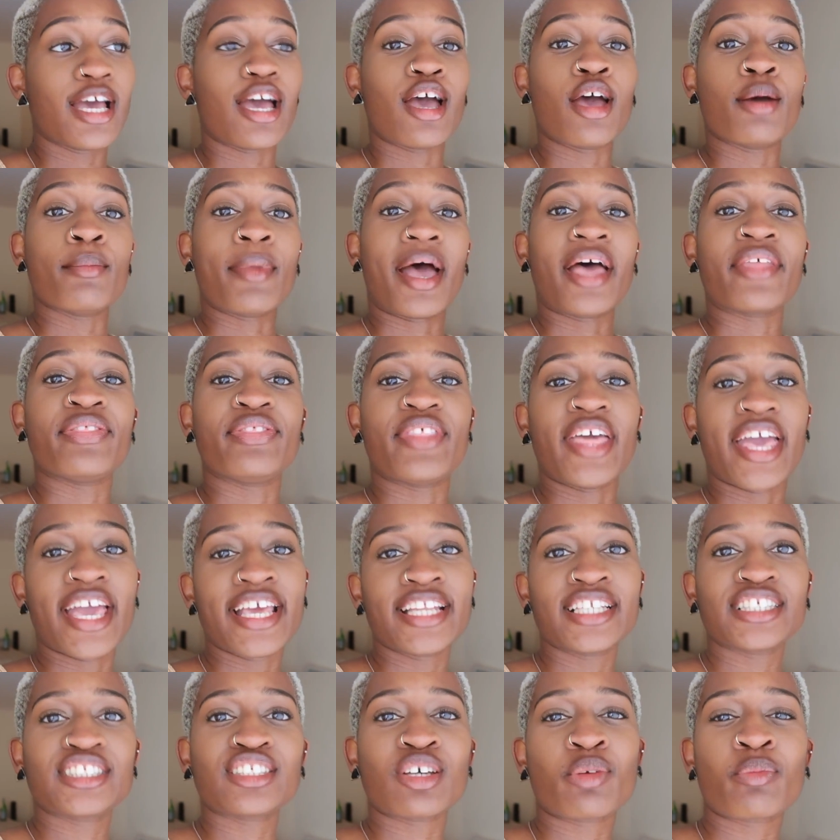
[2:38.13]
And
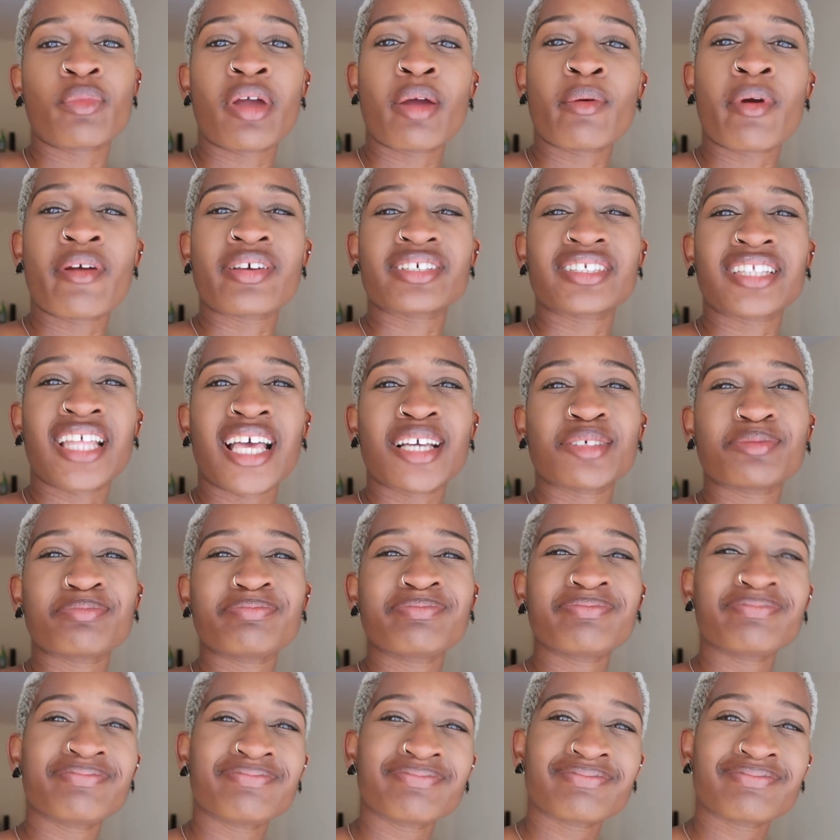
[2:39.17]
then somewhere where it's like,